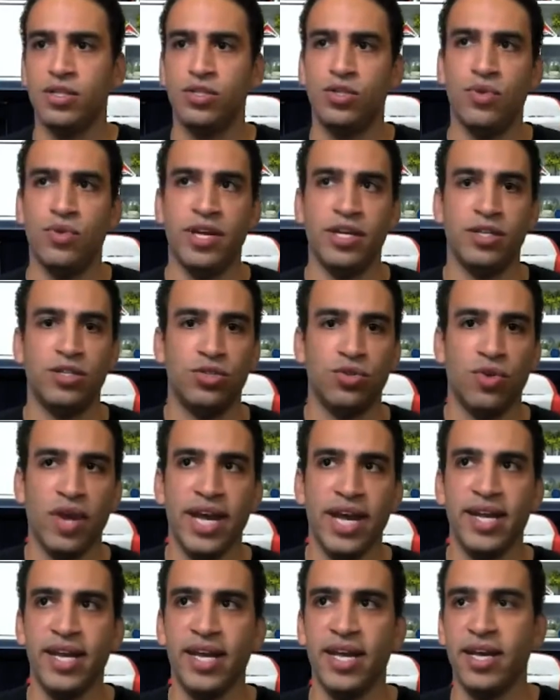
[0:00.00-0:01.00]
doing
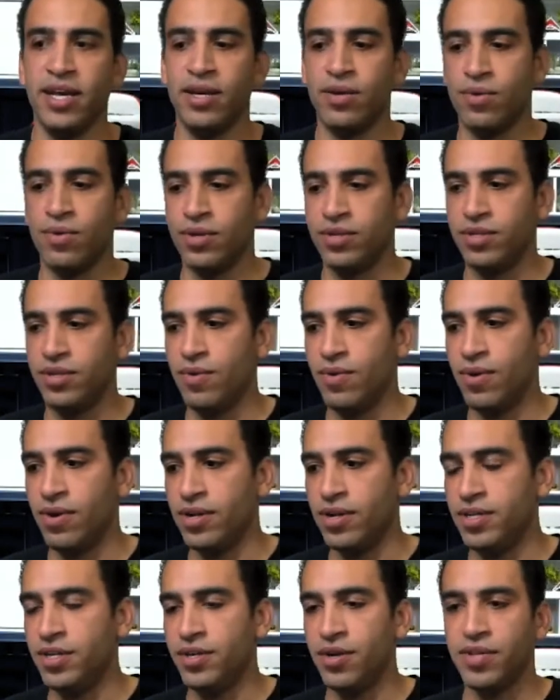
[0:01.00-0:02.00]
trading or
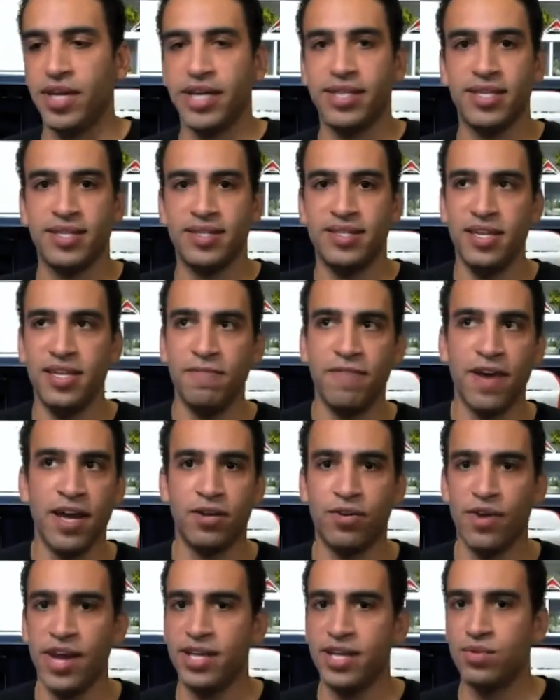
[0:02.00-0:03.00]
you know, like this DeFi
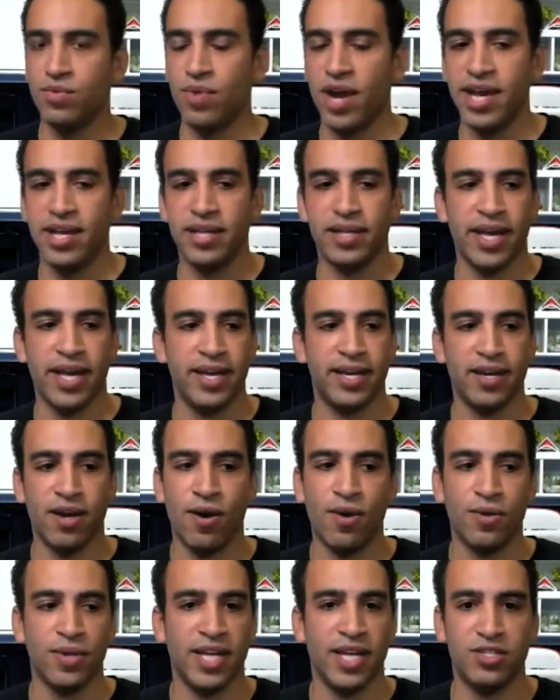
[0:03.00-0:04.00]
craze, right? Like,
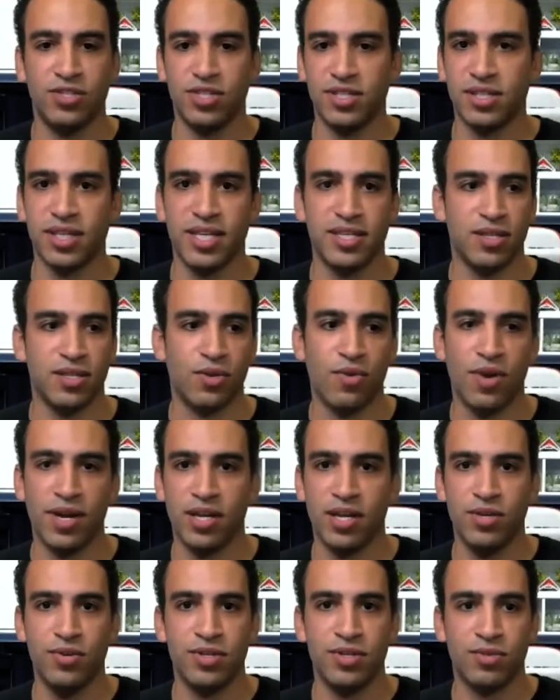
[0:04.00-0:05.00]
oh, let's just list a coin
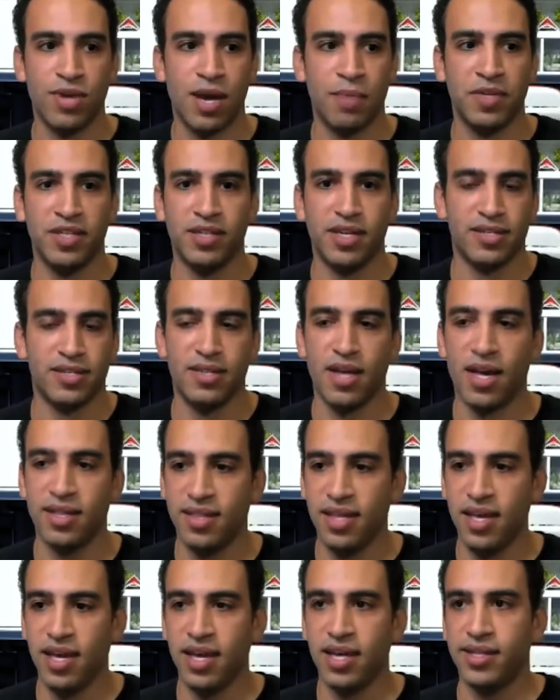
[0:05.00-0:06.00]
on Uniswap that does
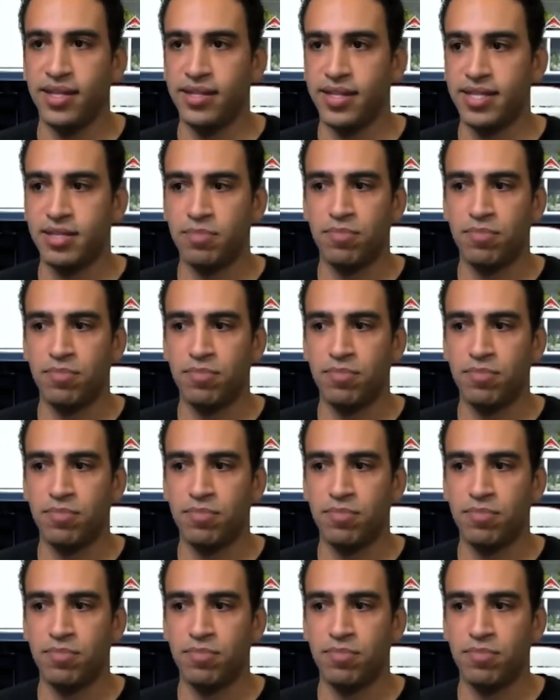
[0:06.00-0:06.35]
nothing and then let's